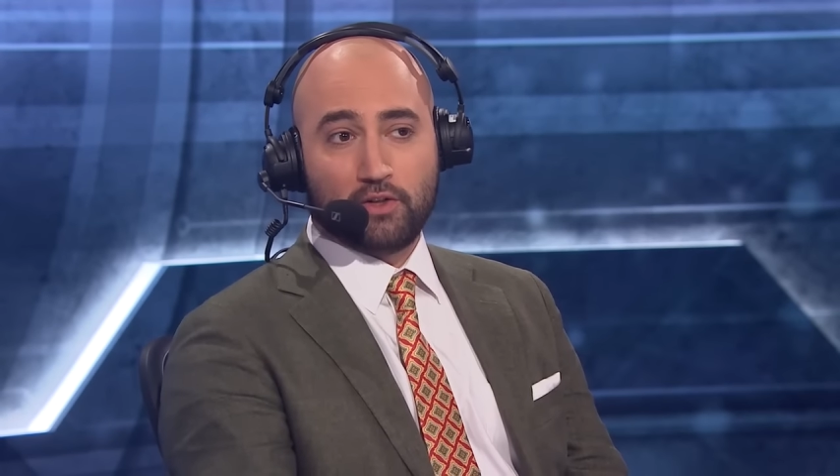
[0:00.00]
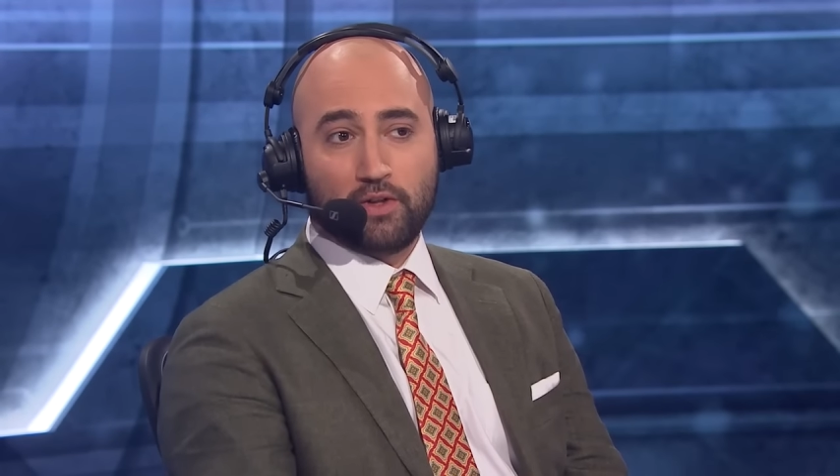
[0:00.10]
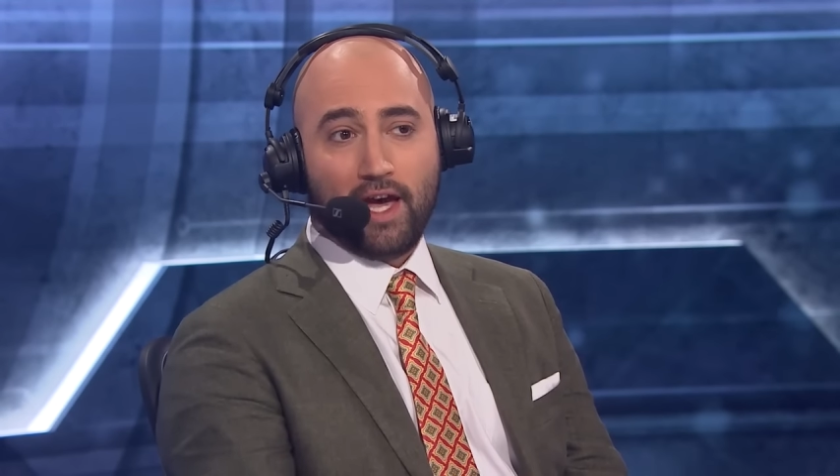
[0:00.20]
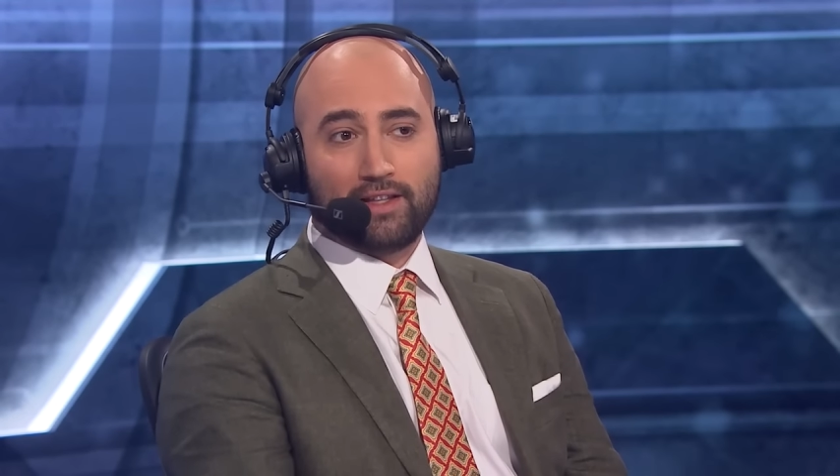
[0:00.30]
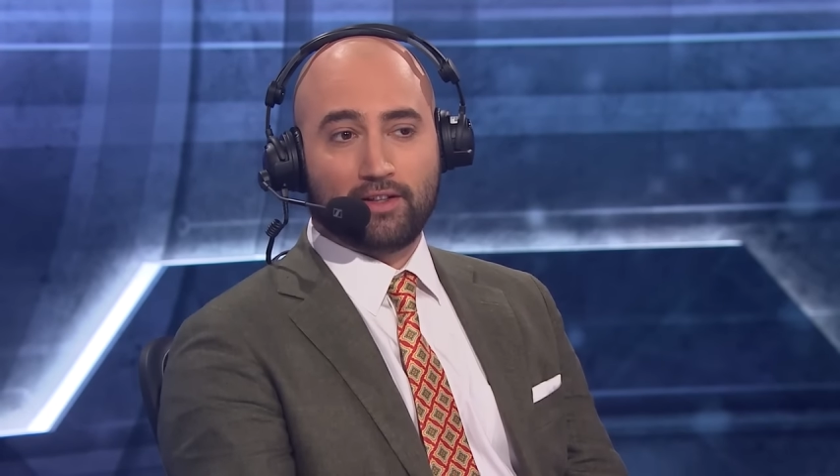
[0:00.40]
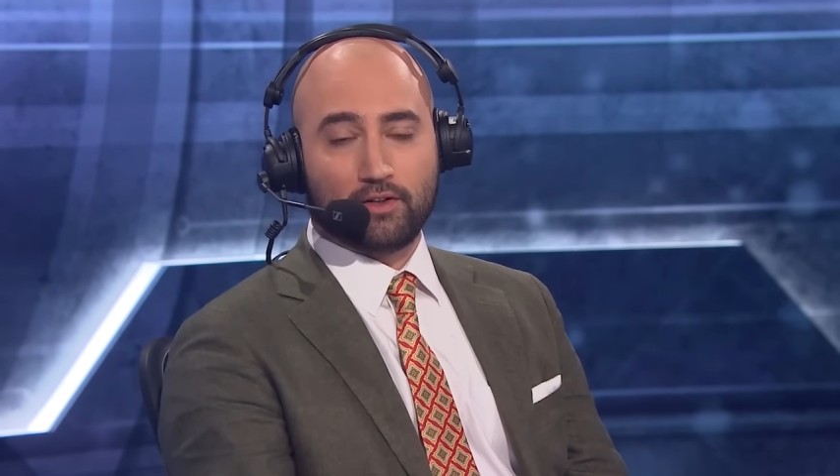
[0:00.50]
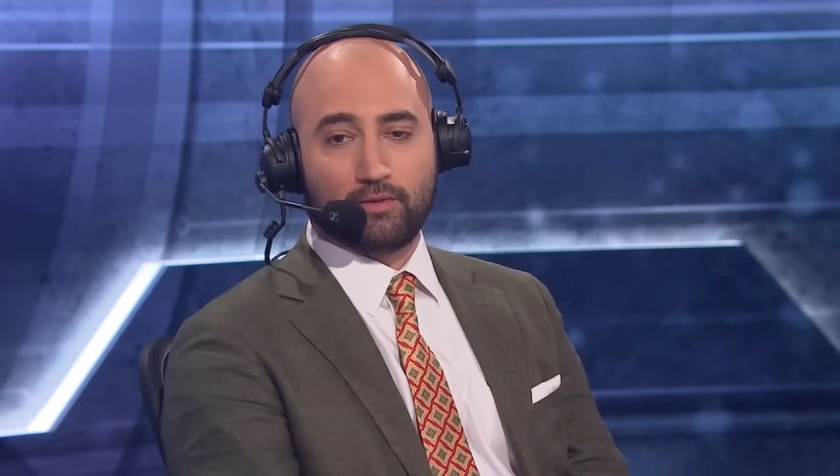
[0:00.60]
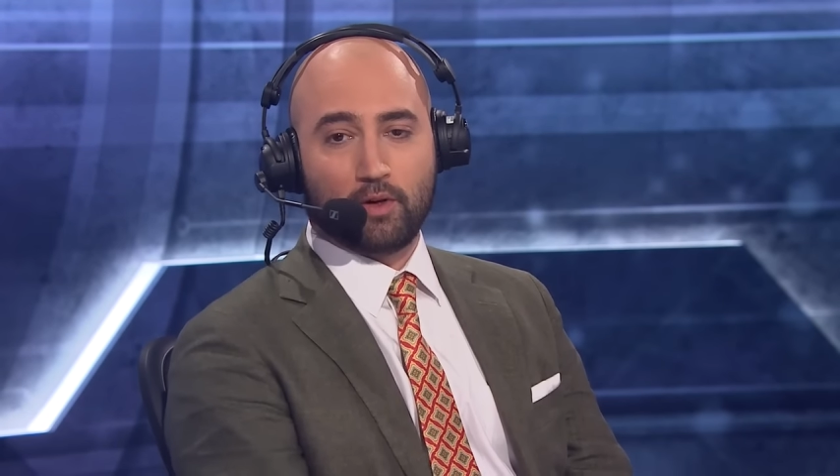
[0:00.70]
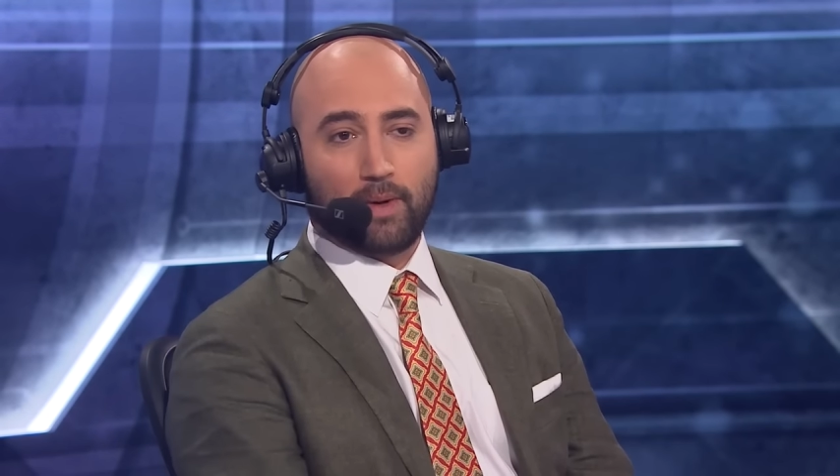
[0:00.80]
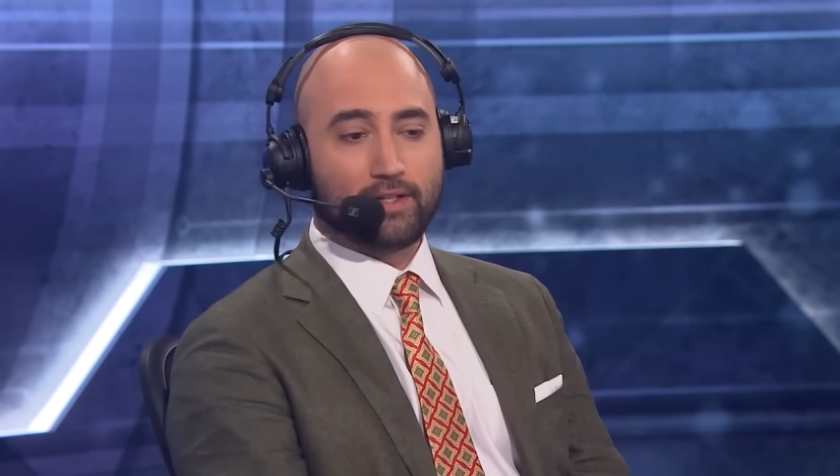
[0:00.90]
to do that, then they're
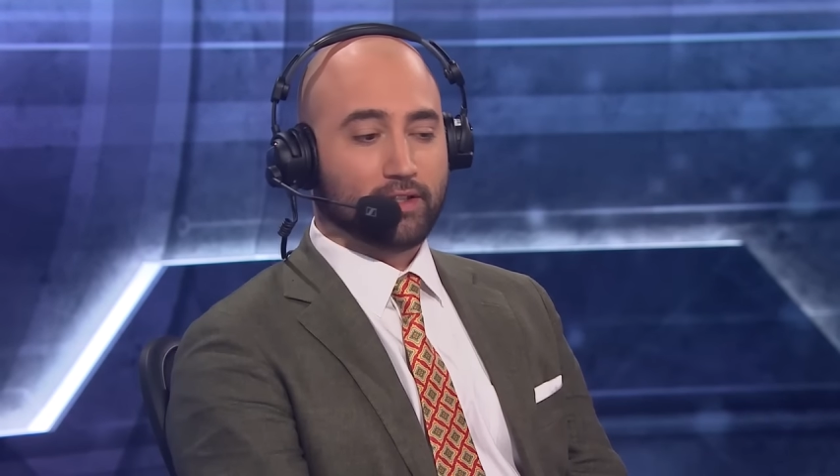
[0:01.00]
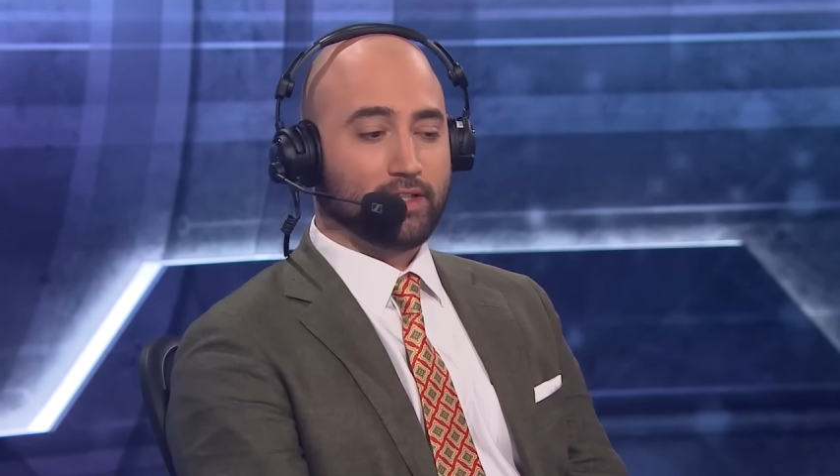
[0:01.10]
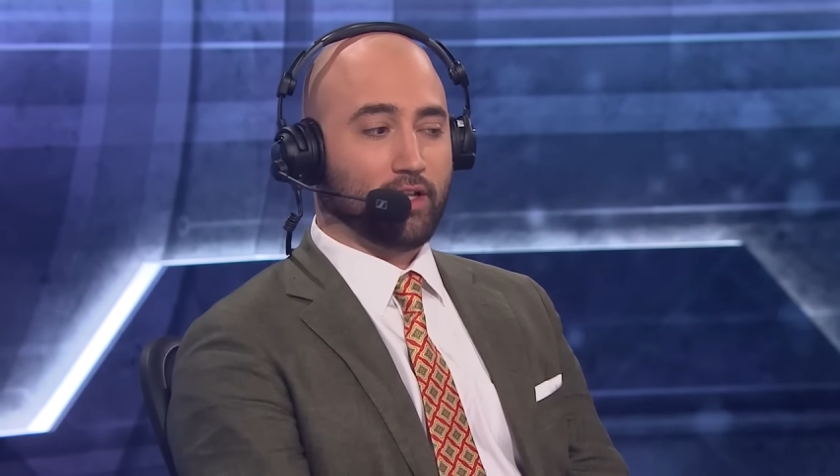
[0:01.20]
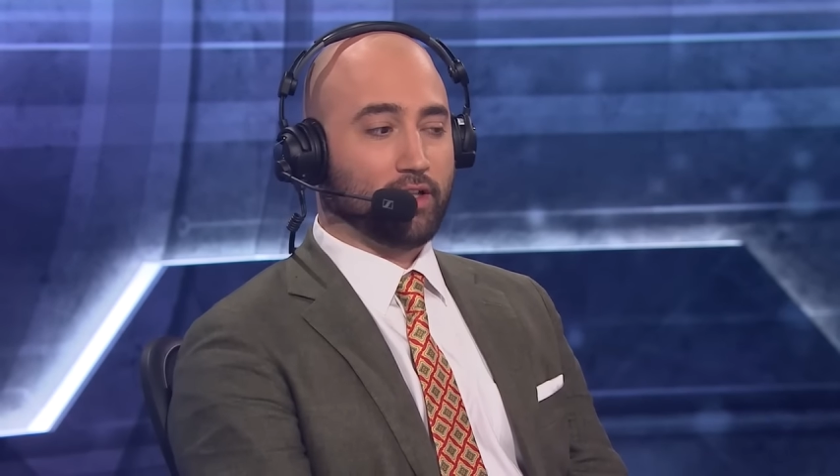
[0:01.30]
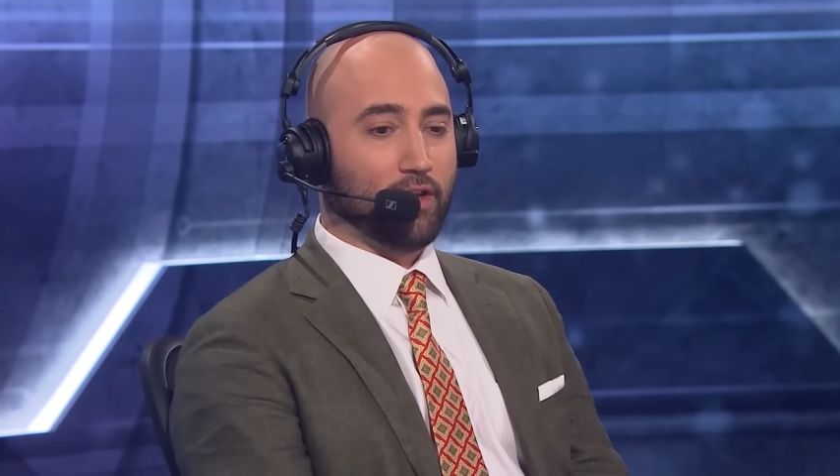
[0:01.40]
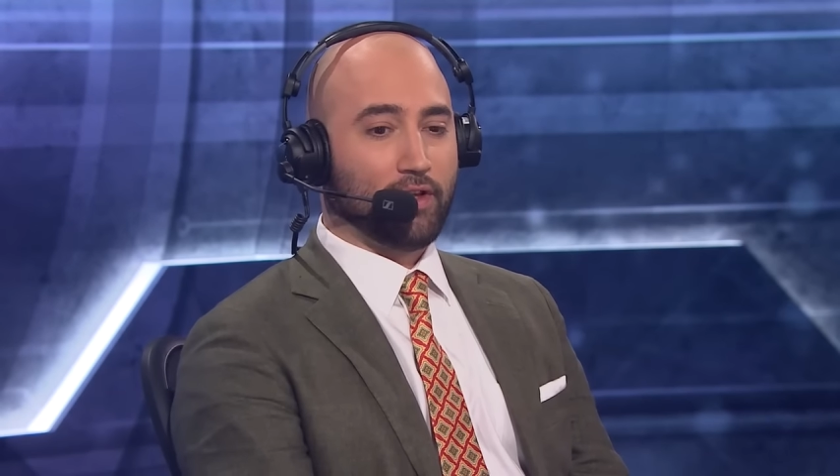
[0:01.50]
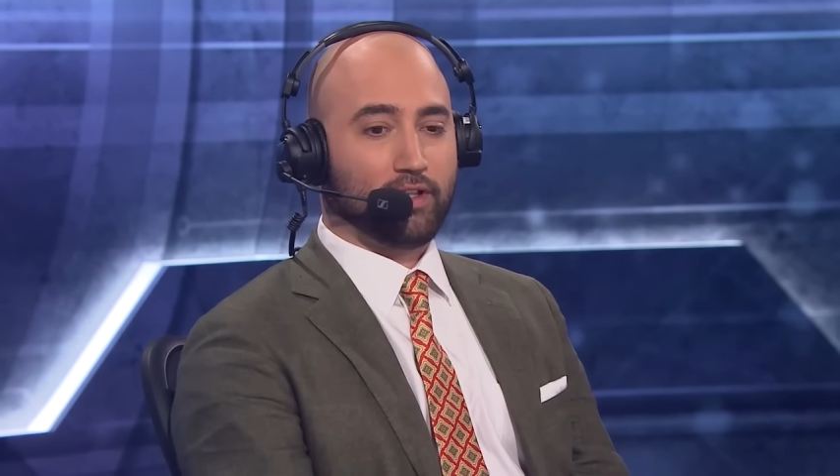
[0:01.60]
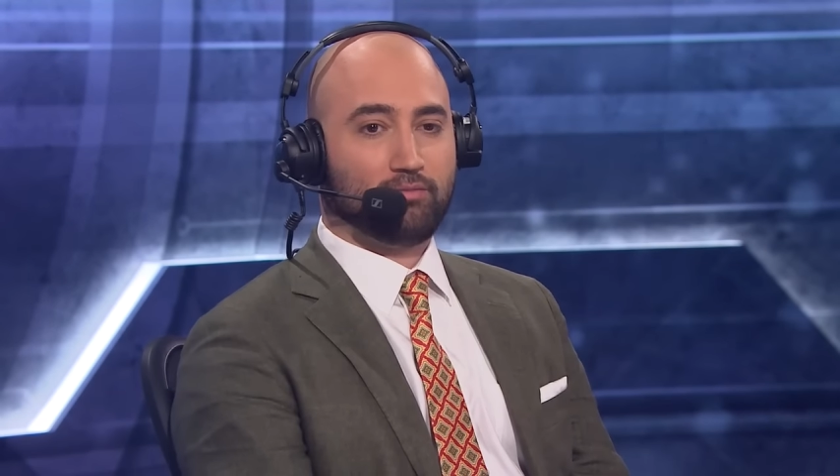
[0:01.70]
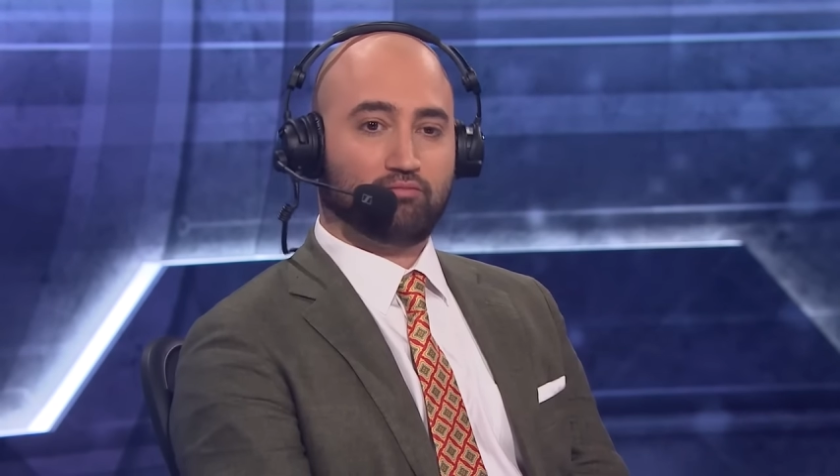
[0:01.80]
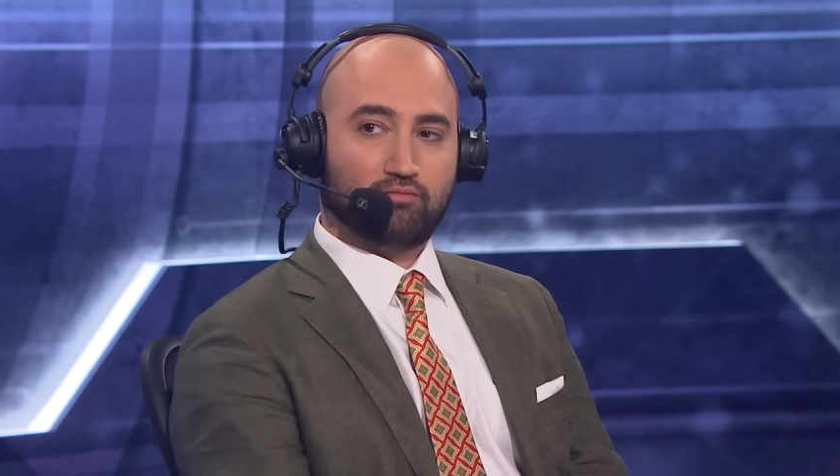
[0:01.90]
they're basically telling n0thing.